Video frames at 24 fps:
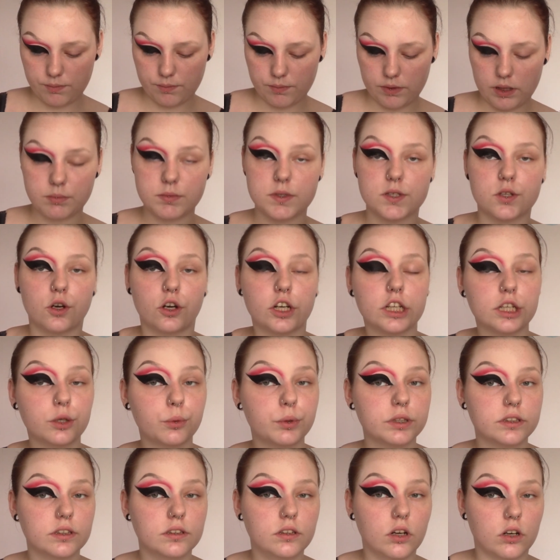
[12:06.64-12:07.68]
I'm starting
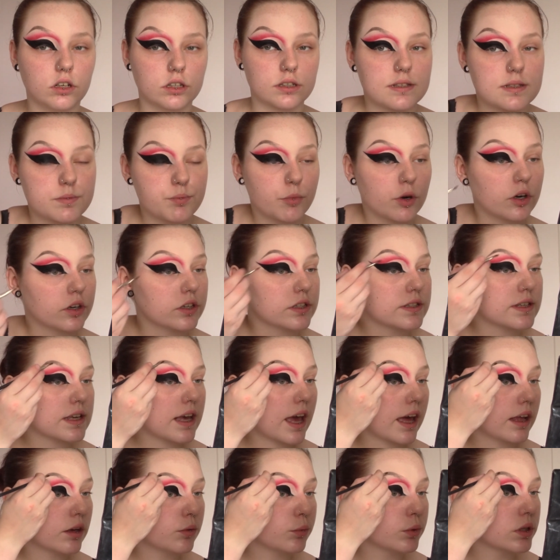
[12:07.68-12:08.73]
with the darkest parts
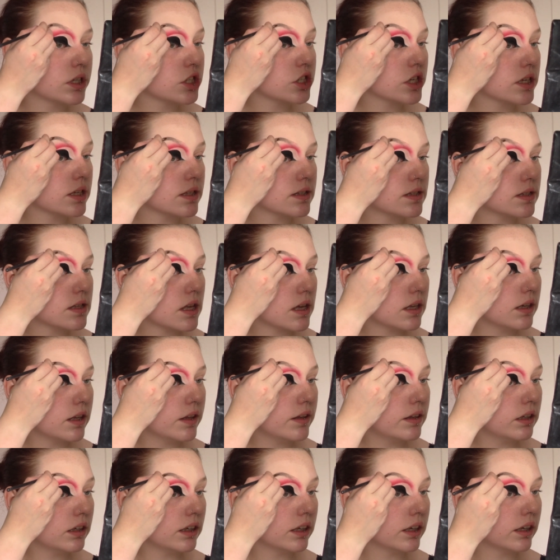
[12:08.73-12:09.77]
again, which is the
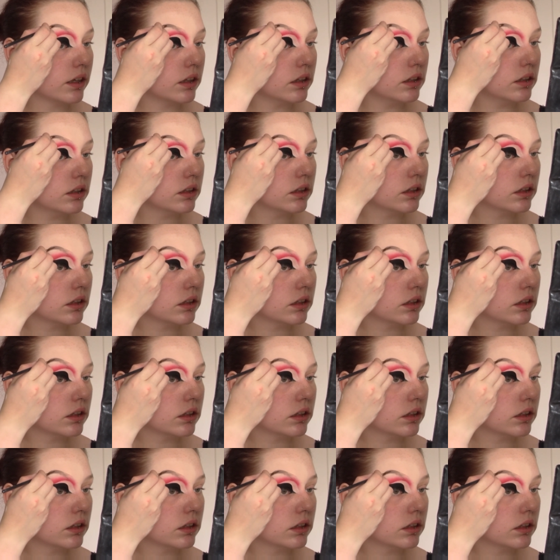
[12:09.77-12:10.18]
tail.